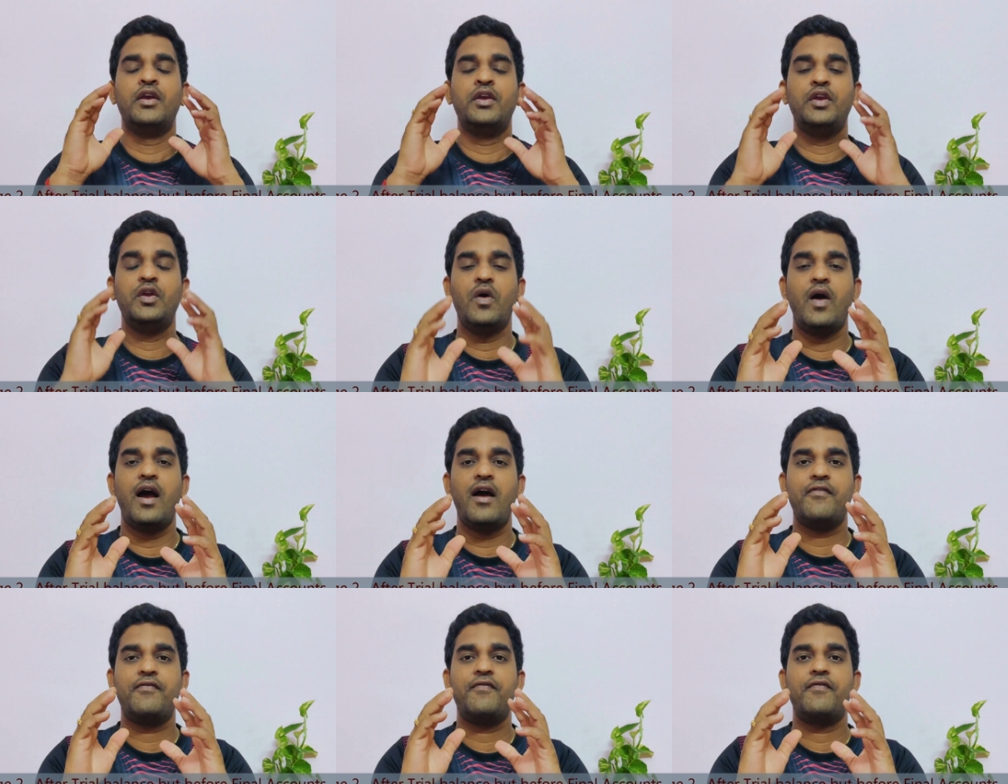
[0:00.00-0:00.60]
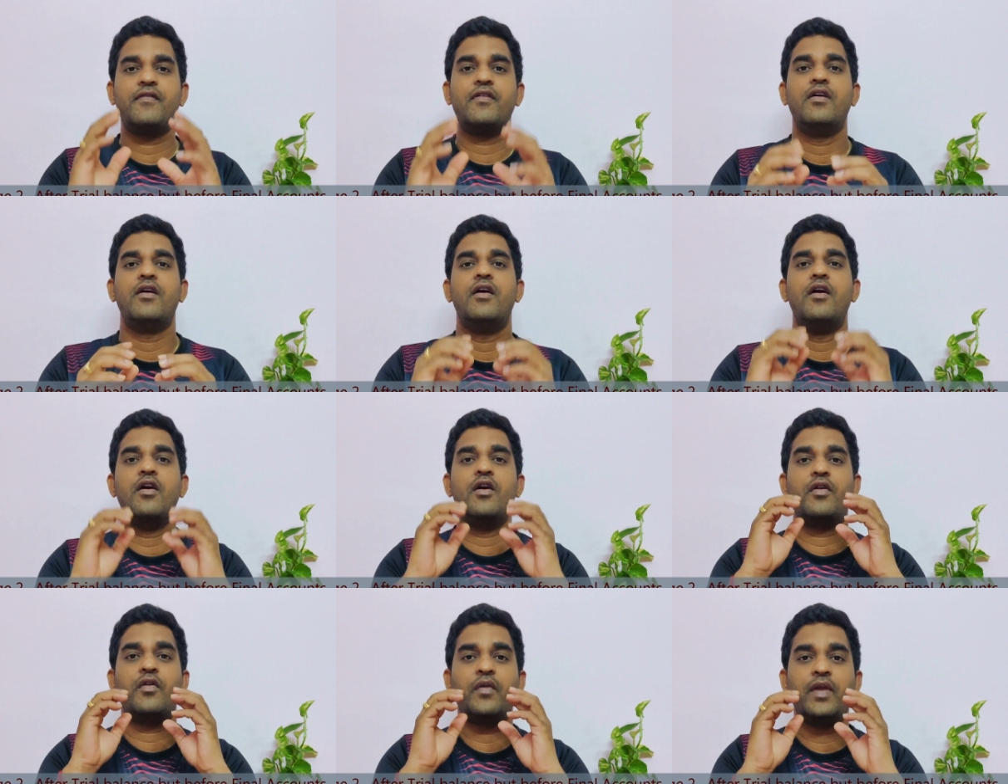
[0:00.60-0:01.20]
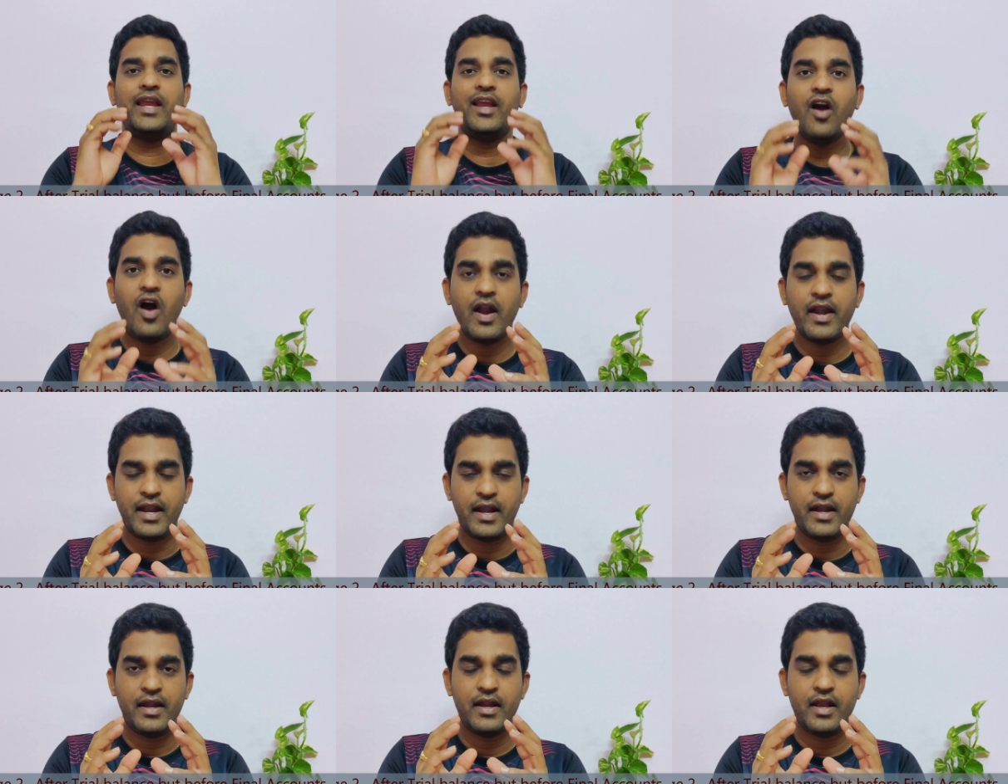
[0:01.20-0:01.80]
you have
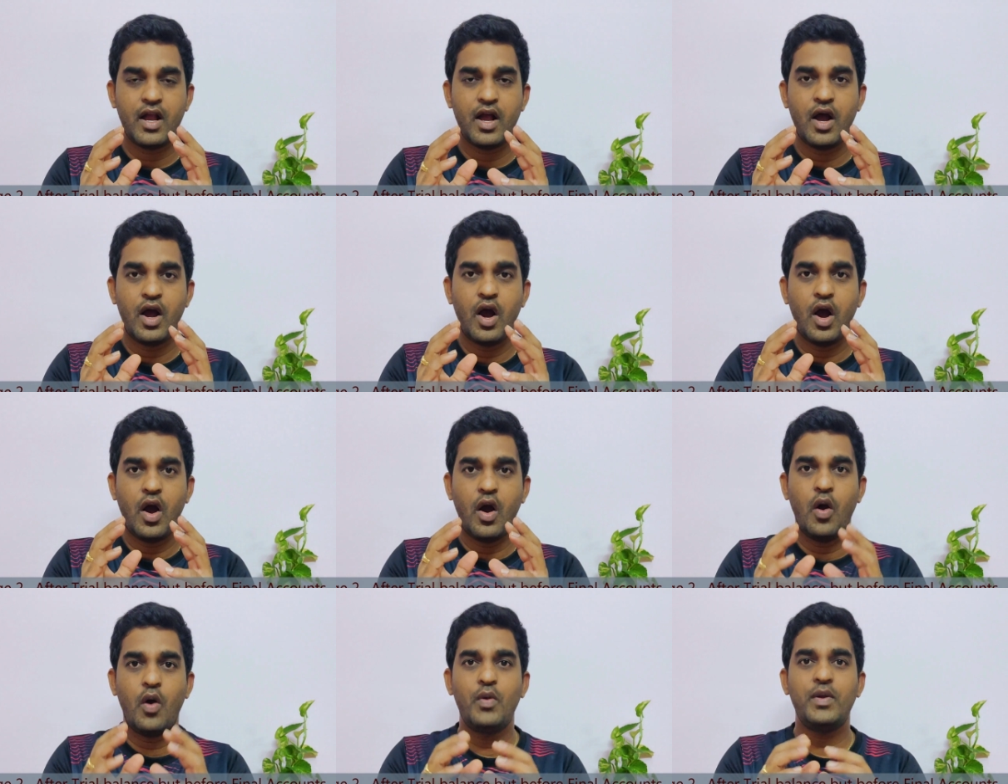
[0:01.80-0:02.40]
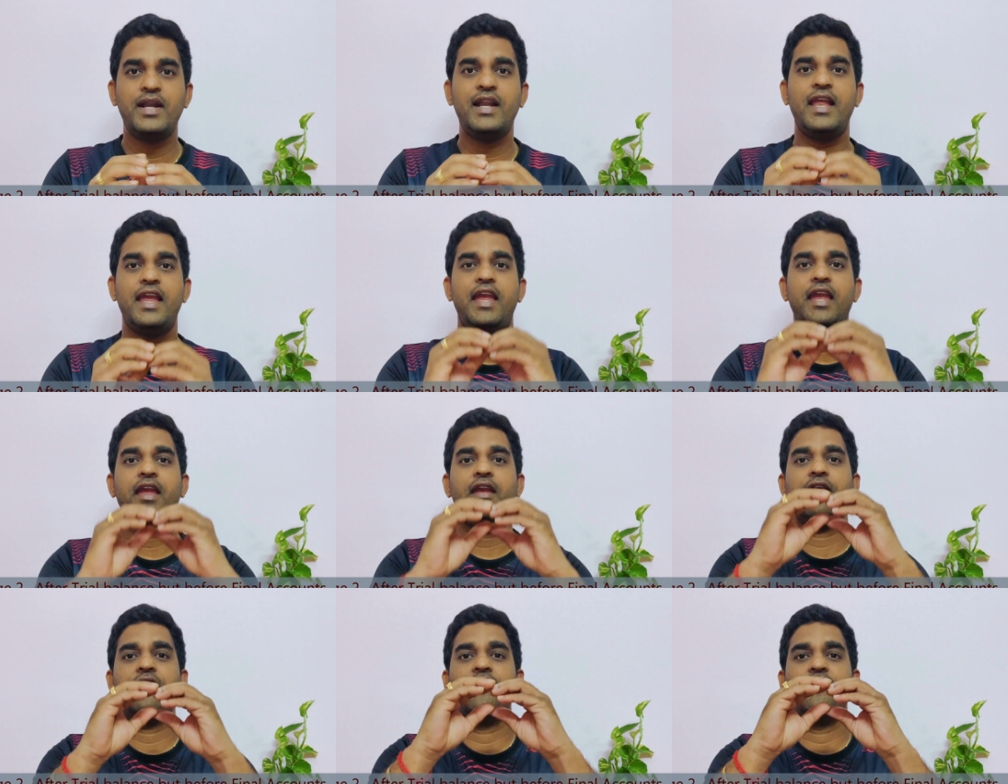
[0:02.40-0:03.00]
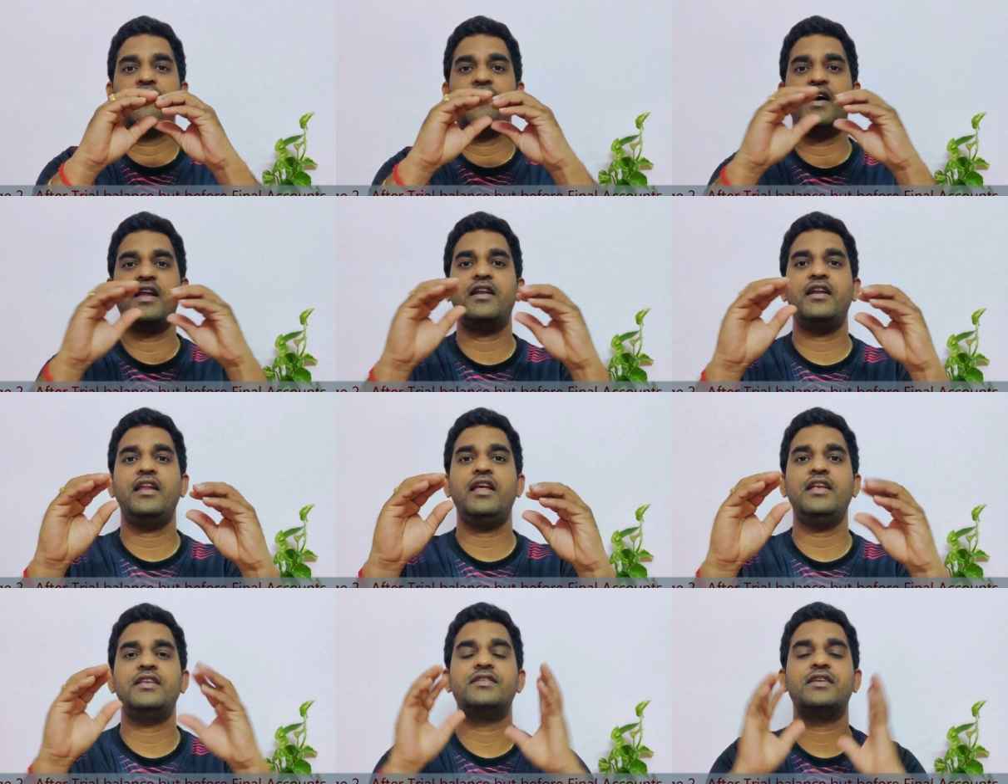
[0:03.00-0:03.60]
recorded only
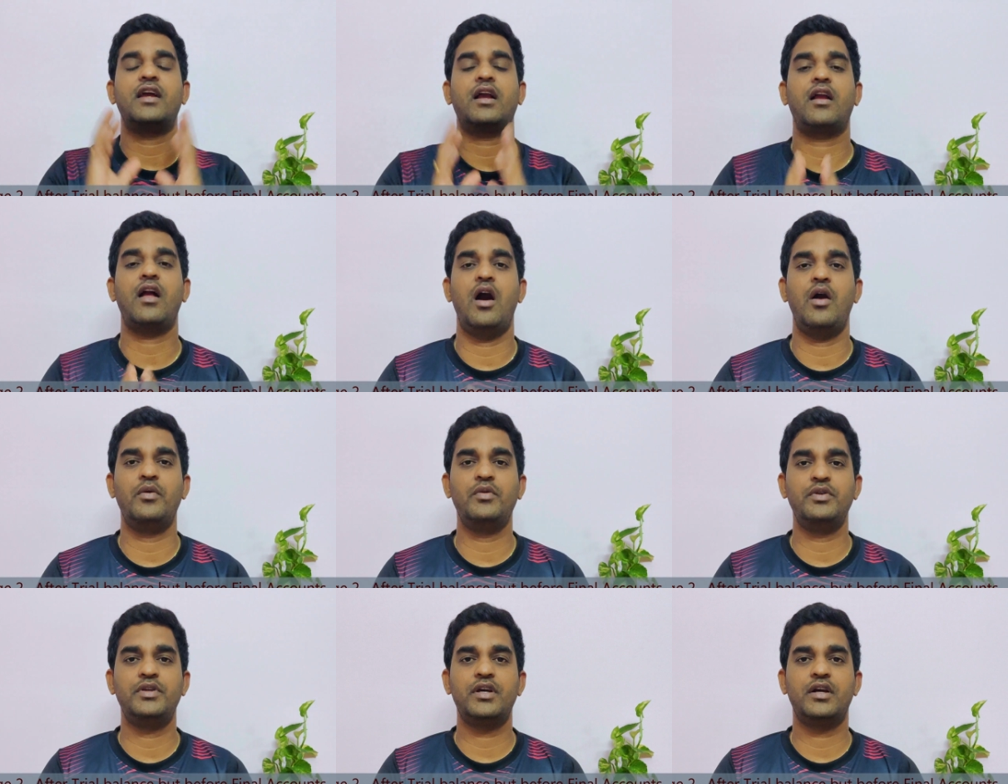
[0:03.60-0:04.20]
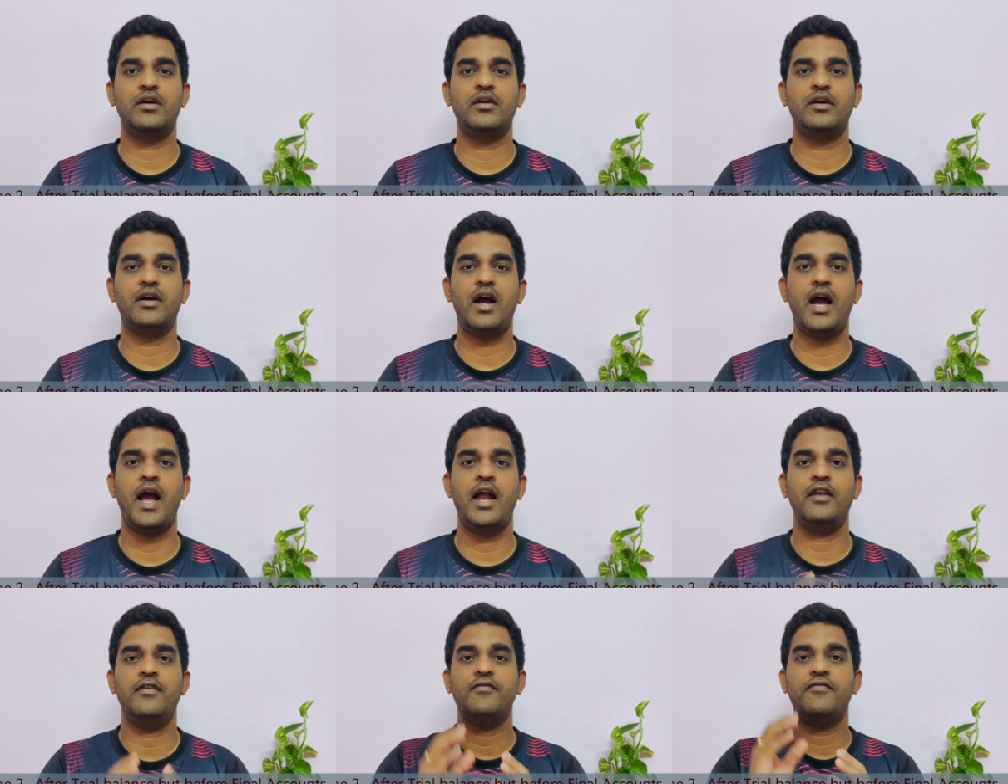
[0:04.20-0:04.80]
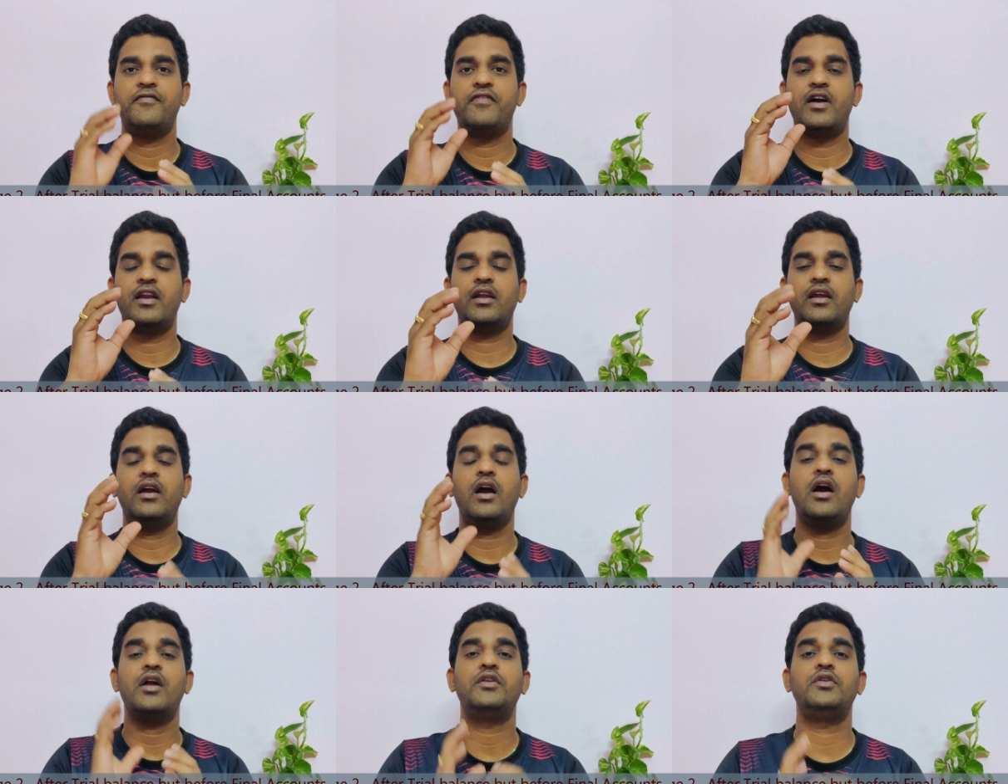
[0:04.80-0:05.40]
furniture account and
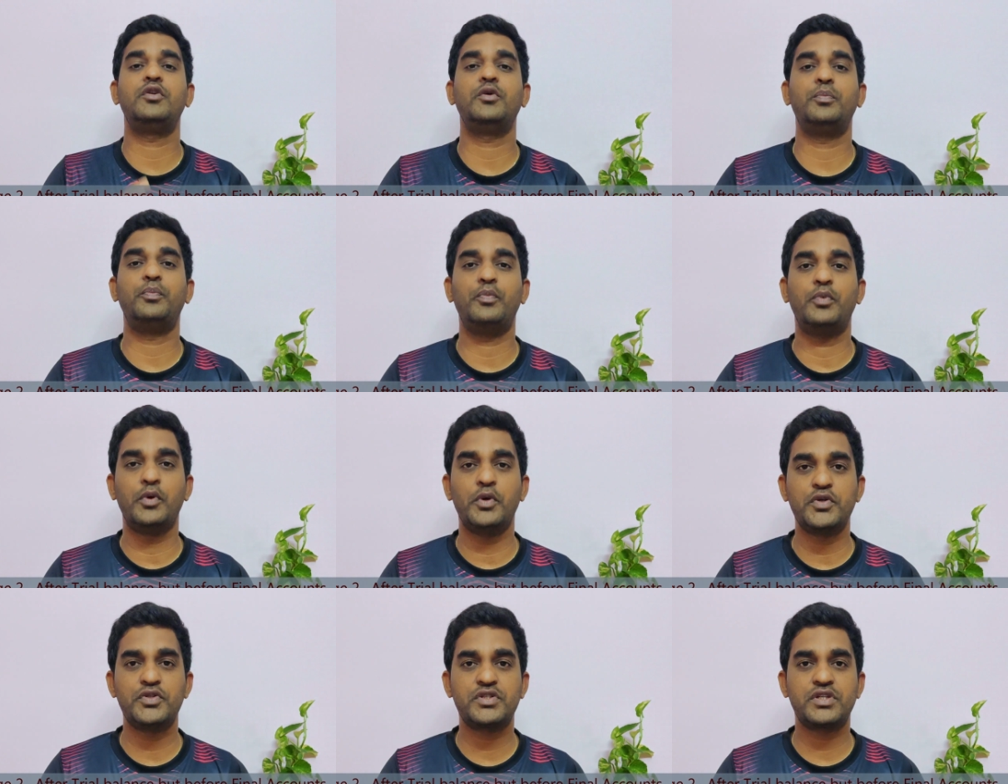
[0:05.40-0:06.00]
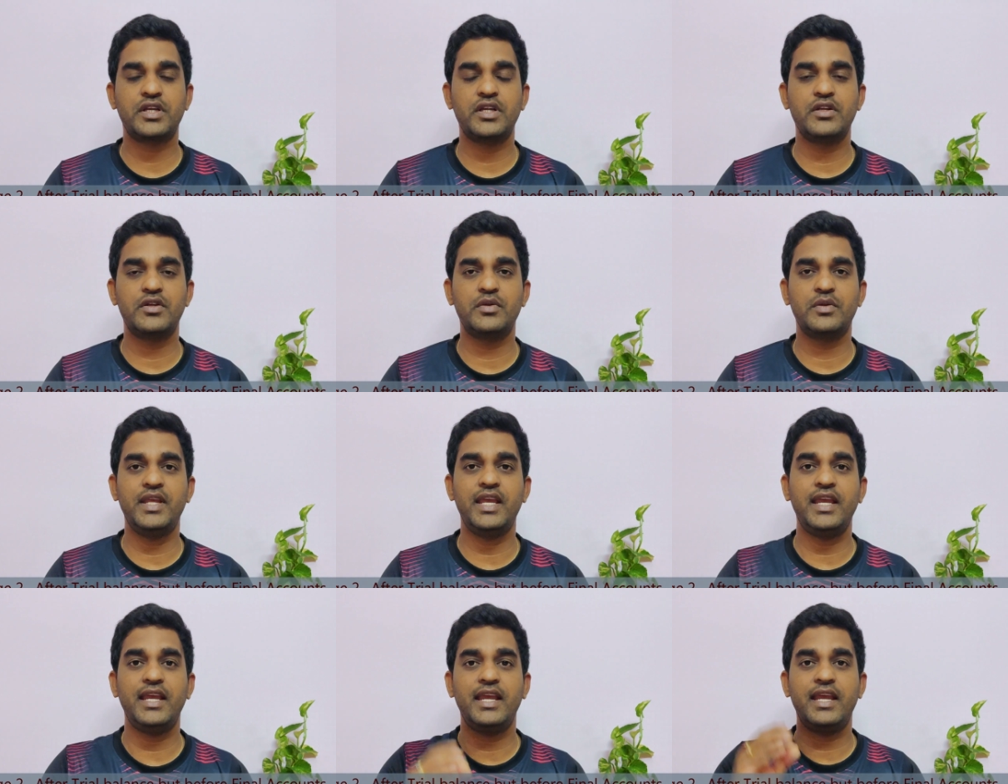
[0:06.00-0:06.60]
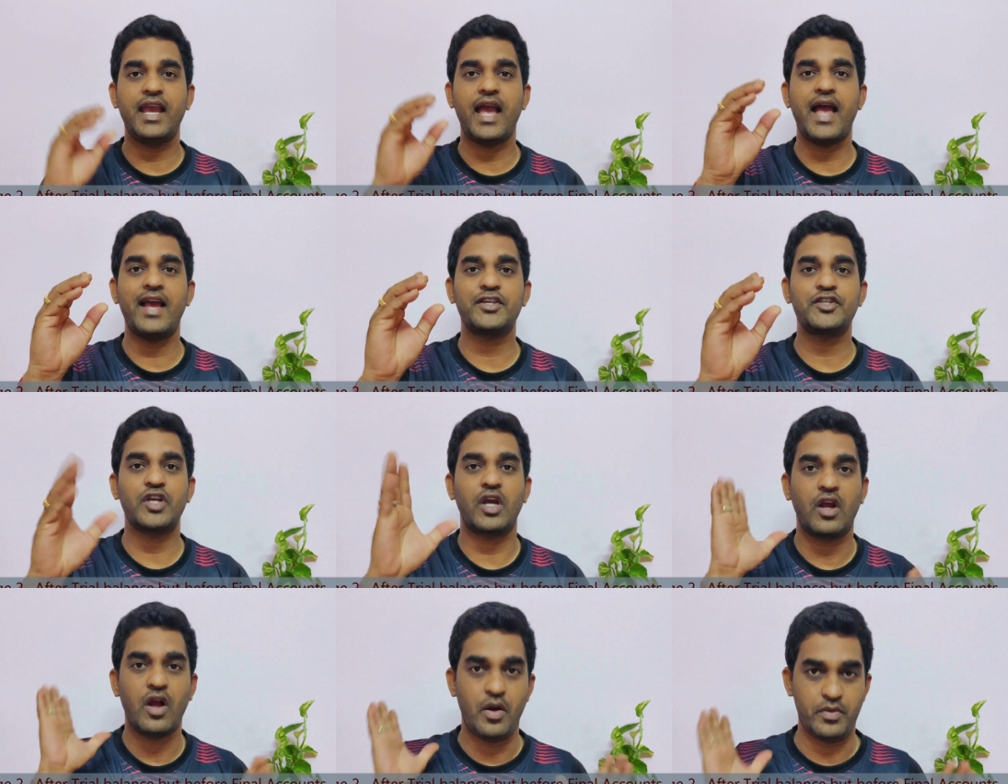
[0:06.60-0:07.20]
forgot to post into the
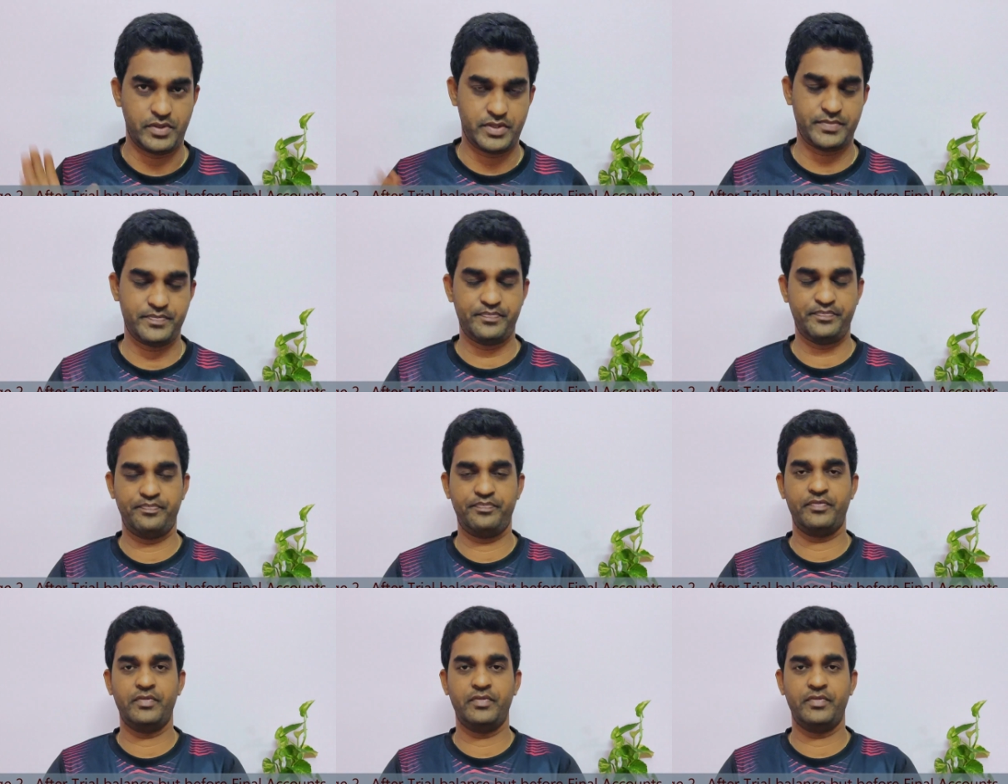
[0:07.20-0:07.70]
cash account.